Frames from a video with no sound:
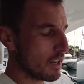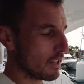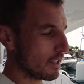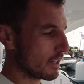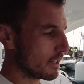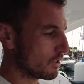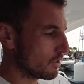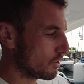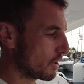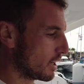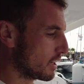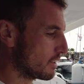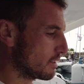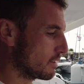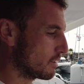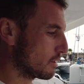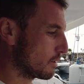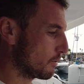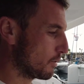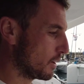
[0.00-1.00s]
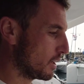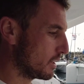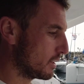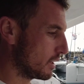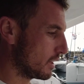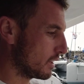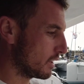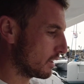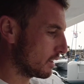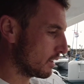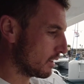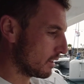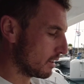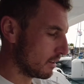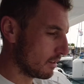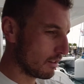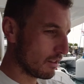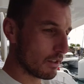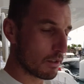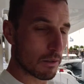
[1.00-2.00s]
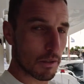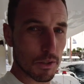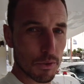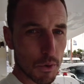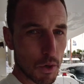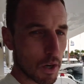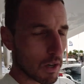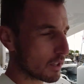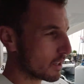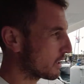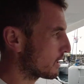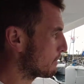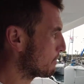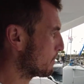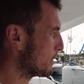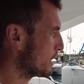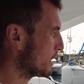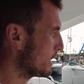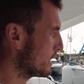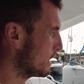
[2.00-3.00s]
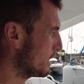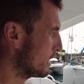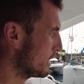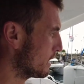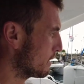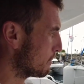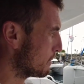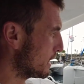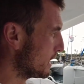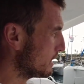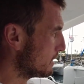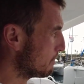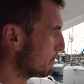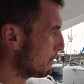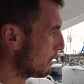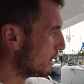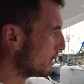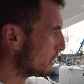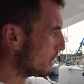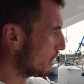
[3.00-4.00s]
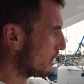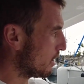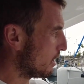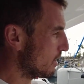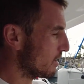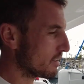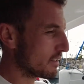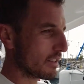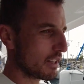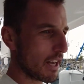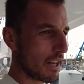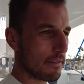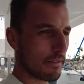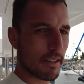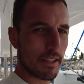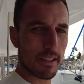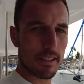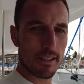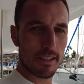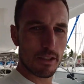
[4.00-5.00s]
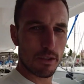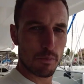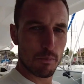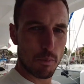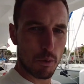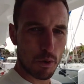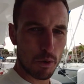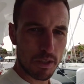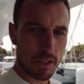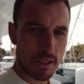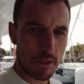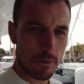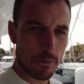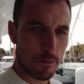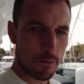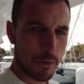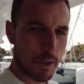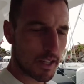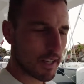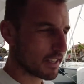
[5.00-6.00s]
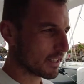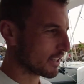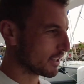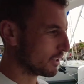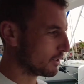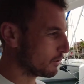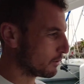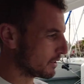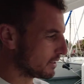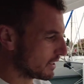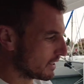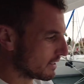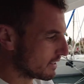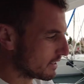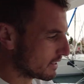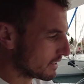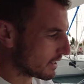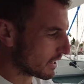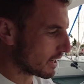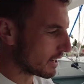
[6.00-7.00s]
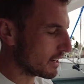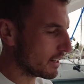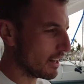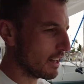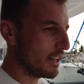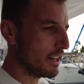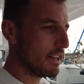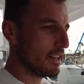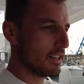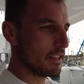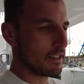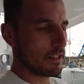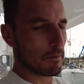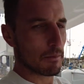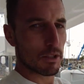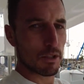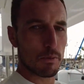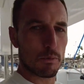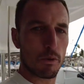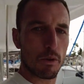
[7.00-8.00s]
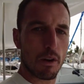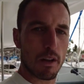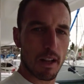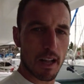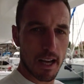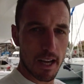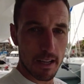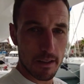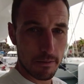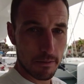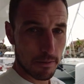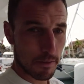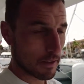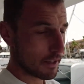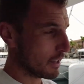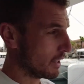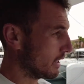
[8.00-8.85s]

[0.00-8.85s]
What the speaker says: less chances of hitting, you know, a rock. But then the monohulls have this sporty feeling. You know, when they sail, they're much more live.